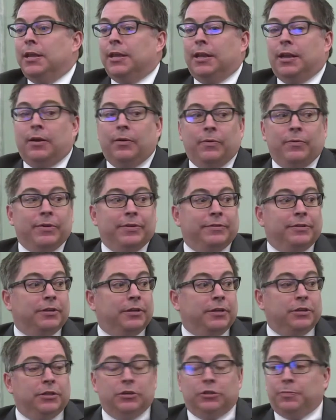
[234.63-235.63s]
we
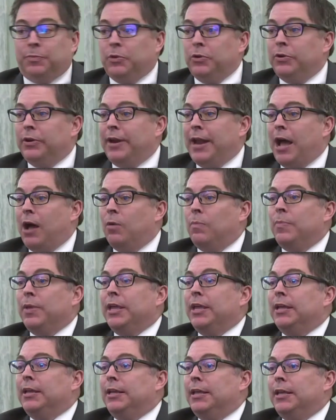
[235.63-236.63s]
could dispute on how big
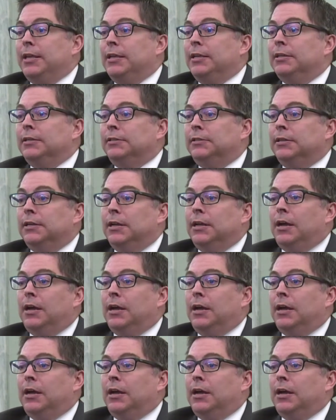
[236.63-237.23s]
it is